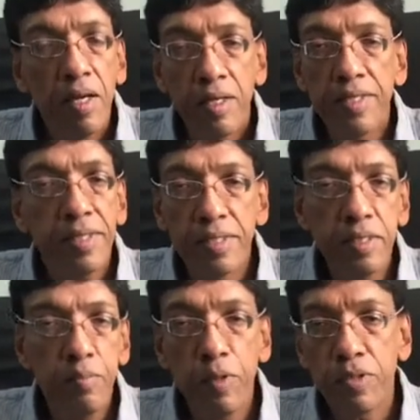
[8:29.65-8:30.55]
It is
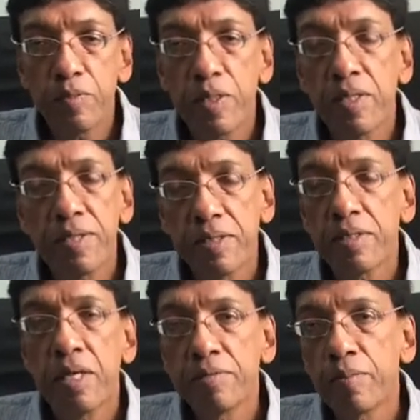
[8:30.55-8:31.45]
still possible that this
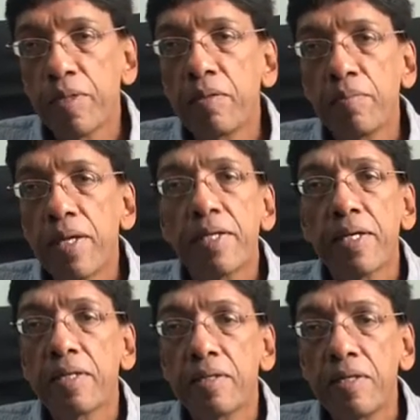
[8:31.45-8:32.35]
government might
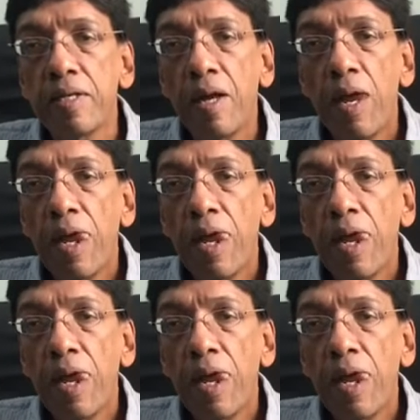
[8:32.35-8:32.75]
agree